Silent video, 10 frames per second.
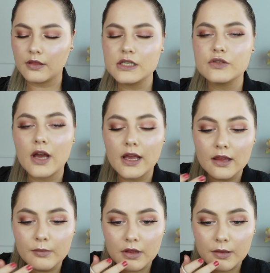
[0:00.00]
Then to
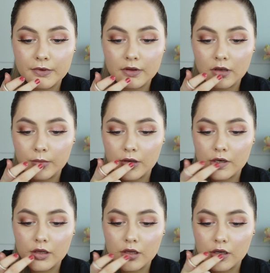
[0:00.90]
highlight my lips a little bit,
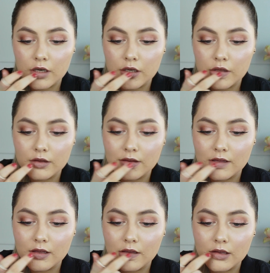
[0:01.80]
I'm going to use
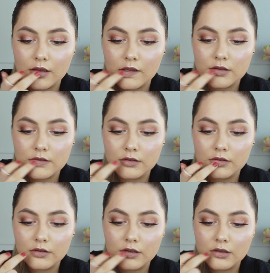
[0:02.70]
the
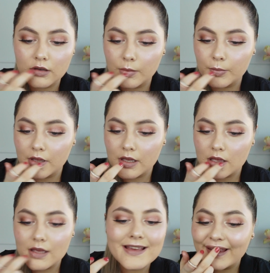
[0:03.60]
Ginger and
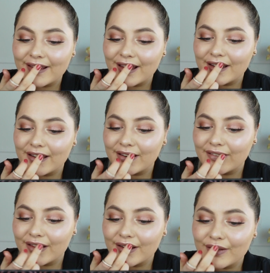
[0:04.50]
Nutmeg. That didn't
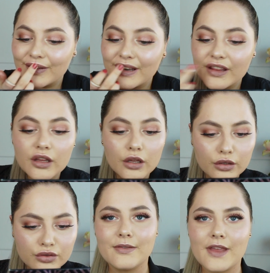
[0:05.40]
really do
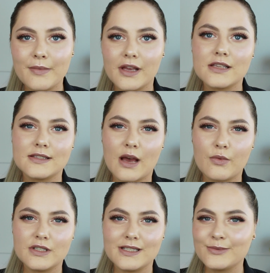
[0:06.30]
anything. Then because that
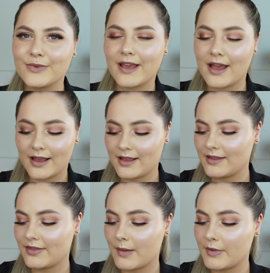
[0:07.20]
one didn't really
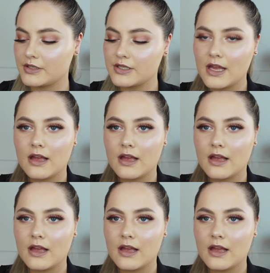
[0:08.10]
highlight that much,